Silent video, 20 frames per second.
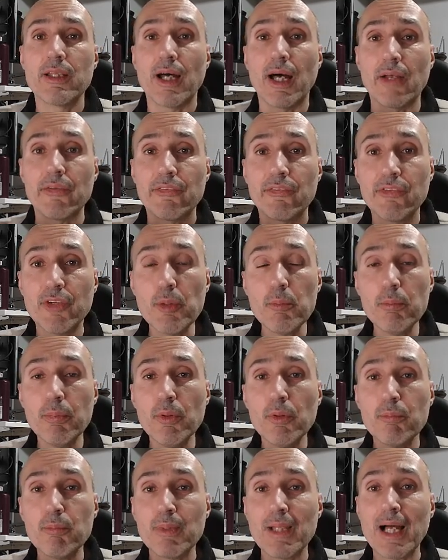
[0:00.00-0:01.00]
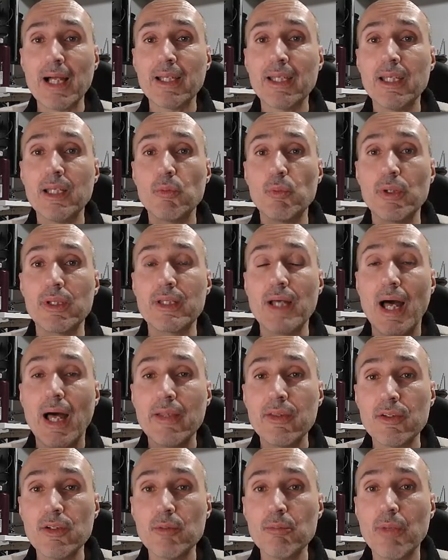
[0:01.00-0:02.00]
a simple plugin with
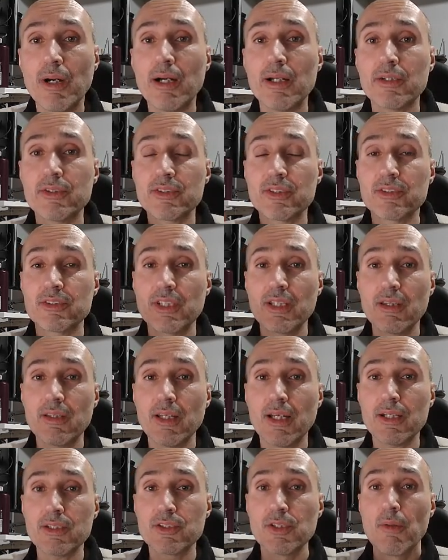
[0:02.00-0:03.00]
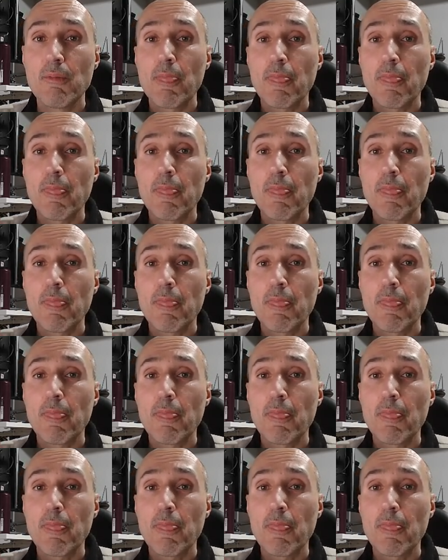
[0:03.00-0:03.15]
handlebars syntax